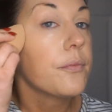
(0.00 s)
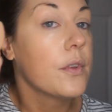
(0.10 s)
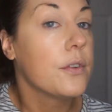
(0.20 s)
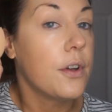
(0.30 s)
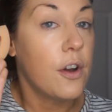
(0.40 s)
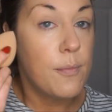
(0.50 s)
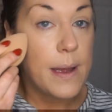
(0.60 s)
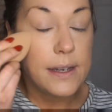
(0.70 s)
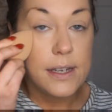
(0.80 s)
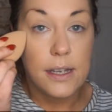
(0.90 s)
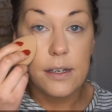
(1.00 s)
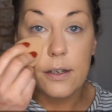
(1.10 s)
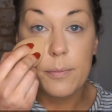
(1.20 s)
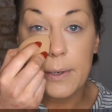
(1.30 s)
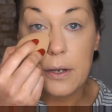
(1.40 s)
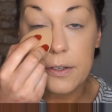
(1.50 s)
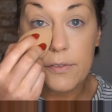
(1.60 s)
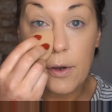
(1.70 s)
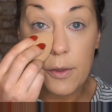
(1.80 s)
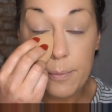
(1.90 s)
sort of making, because I've
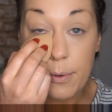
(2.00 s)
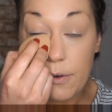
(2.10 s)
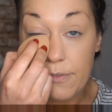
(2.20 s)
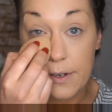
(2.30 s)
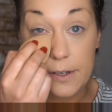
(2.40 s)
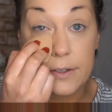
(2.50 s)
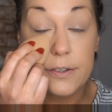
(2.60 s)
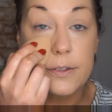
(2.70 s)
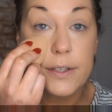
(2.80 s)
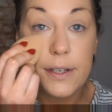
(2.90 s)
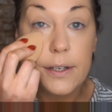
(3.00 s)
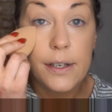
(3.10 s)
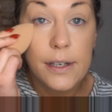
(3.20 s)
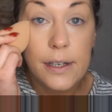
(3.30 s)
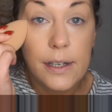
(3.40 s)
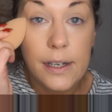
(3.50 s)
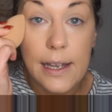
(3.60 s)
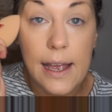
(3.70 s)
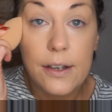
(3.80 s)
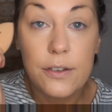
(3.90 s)
got the puffiness,
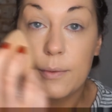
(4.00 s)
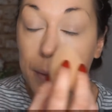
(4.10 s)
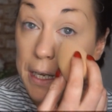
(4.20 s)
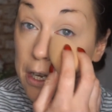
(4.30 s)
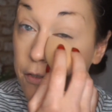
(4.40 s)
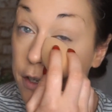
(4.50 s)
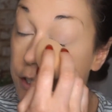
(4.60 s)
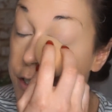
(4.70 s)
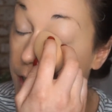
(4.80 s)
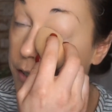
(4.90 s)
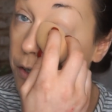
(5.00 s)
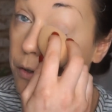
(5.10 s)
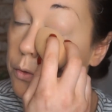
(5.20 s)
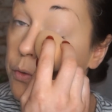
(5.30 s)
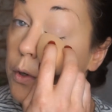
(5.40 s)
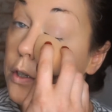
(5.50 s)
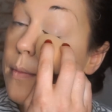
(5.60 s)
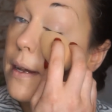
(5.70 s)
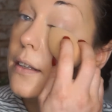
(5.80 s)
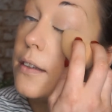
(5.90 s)
it ends up leaving shadows, which
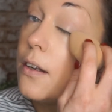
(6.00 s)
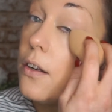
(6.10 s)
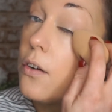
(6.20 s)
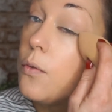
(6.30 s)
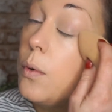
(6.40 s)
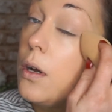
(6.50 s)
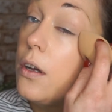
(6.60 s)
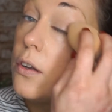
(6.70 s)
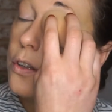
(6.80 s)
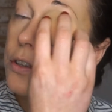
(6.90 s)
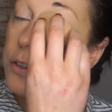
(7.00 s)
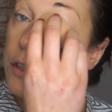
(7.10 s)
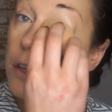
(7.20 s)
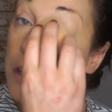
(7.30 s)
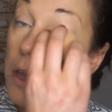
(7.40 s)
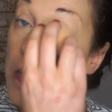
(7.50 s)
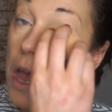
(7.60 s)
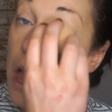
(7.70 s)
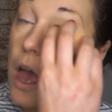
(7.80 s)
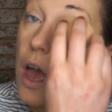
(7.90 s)
makes it look worse.
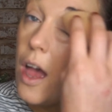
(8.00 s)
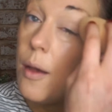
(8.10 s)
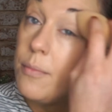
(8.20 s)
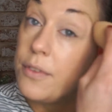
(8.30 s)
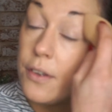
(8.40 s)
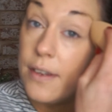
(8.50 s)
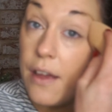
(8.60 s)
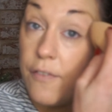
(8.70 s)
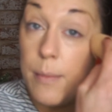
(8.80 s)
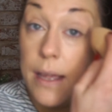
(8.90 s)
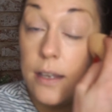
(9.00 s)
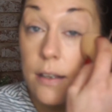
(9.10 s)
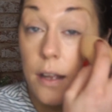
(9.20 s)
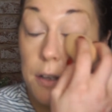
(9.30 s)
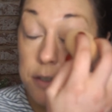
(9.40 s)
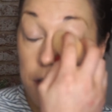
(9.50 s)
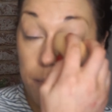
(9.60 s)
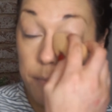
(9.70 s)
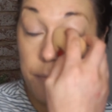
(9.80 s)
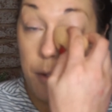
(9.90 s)
So yeah, for me, like I say,
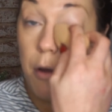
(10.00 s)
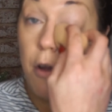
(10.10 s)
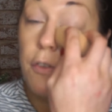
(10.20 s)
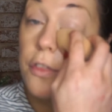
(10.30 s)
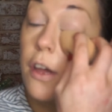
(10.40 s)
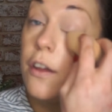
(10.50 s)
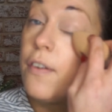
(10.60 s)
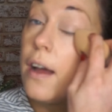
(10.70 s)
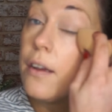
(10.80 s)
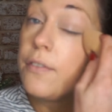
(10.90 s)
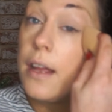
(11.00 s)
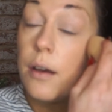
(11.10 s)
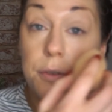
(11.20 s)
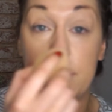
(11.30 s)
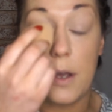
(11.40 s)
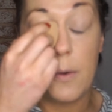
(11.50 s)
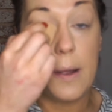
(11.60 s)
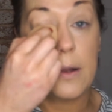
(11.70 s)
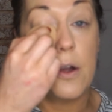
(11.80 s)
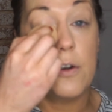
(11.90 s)
I'm over 35 now, so
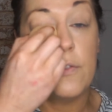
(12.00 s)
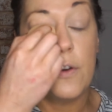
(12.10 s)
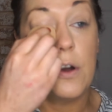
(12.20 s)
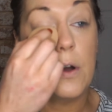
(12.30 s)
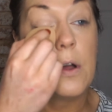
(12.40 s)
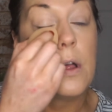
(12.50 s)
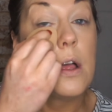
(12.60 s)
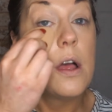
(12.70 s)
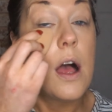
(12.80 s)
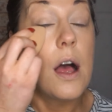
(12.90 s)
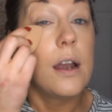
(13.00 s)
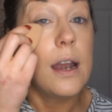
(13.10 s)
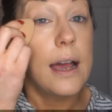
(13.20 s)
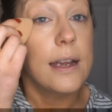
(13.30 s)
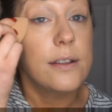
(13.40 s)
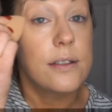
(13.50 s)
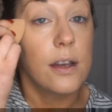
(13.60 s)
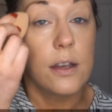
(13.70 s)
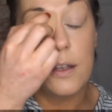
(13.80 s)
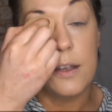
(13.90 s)
I go for a
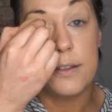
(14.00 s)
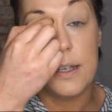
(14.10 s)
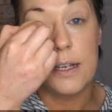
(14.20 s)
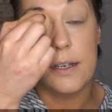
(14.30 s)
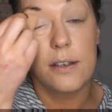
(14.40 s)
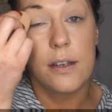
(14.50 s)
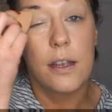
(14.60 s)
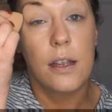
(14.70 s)
lighter, as in